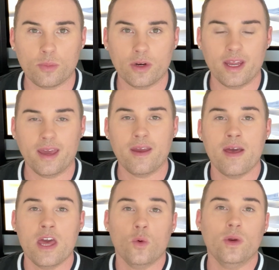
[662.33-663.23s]
per day.
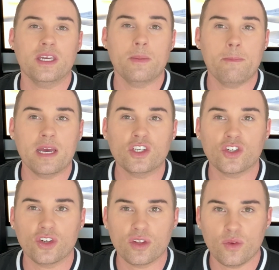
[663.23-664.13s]
We can
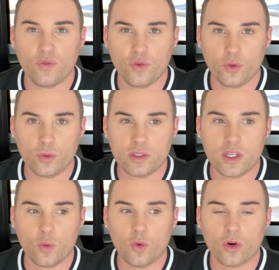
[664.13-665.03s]
measure the foods
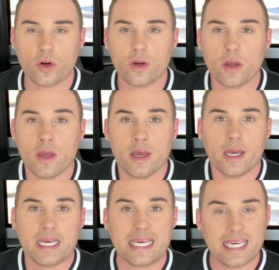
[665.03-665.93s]
that we're
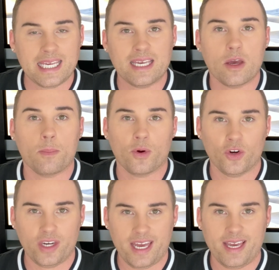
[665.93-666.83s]
eating per
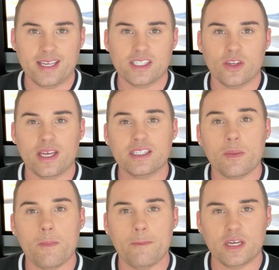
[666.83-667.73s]
day. So that's
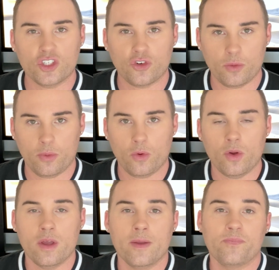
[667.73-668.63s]
measurable.
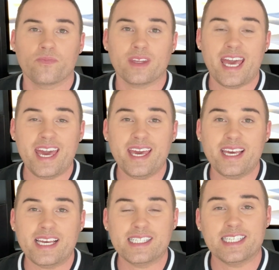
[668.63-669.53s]
A
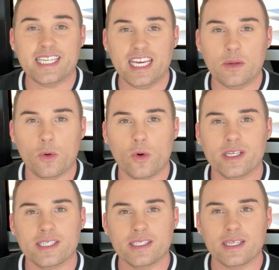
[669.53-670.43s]
is attainable.
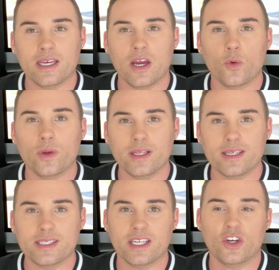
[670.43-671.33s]
Is this a
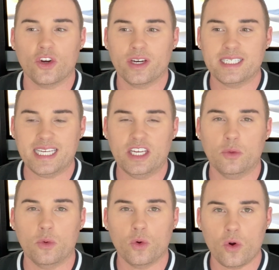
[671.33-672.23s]
realistic or an
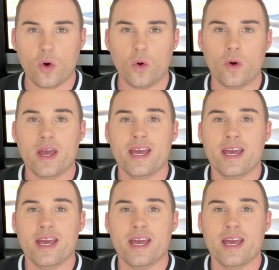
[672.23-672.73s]
attainable goal?